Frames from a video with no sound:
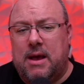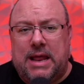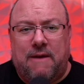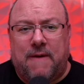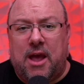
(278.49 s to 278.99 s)

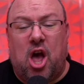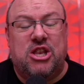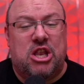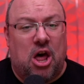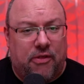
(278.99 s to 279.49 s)
leaving
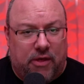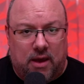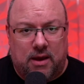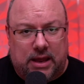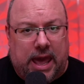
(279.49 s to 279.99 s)

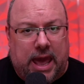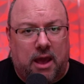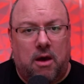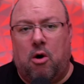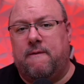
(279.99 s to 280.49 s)
another
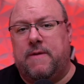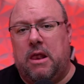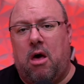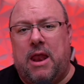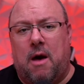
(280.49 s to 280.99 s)
king of the
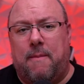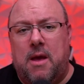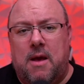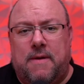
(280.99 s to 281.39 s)
lineup